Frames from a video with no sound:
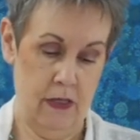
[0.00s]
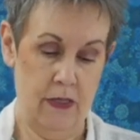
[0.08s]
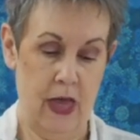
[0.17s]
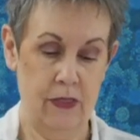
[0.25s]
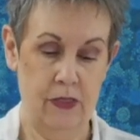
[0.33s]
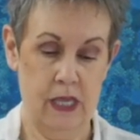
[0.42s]

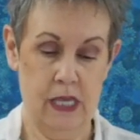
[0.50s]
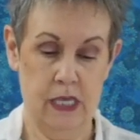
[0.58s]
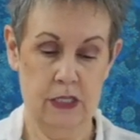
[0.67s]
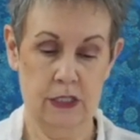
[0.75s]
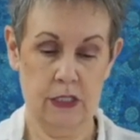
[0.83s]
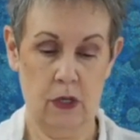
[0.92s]
that
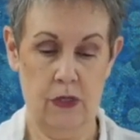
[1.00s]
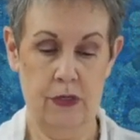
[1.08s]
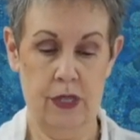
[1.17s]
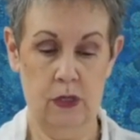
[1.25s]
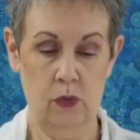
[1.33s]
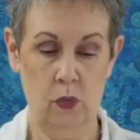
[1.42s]
these
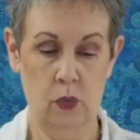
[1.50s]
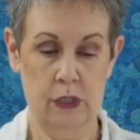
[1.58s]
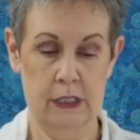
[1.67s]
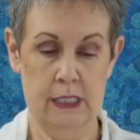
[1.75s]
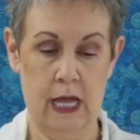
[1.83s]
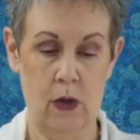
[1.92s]
thin
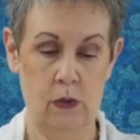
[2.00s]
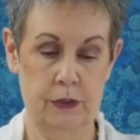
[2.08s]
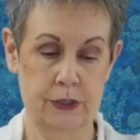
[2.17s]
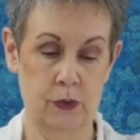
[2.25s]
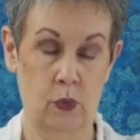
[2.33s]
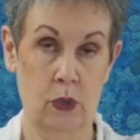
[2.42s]
wooden
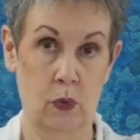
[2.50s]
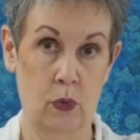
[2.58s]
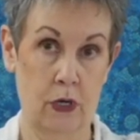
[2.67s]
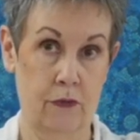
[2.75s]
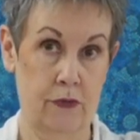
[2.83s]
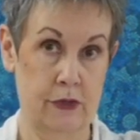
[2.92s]
dowels will
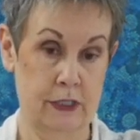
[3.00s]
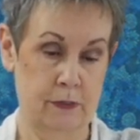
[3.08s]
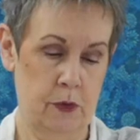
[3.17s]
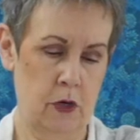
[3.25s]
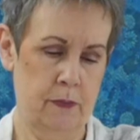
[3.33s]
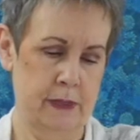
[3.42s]
work for this
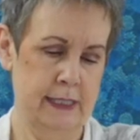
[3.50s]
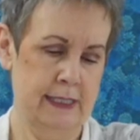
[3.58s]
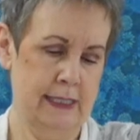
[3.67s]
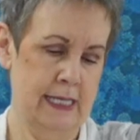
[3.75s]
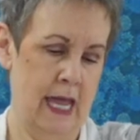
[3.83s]
purpose.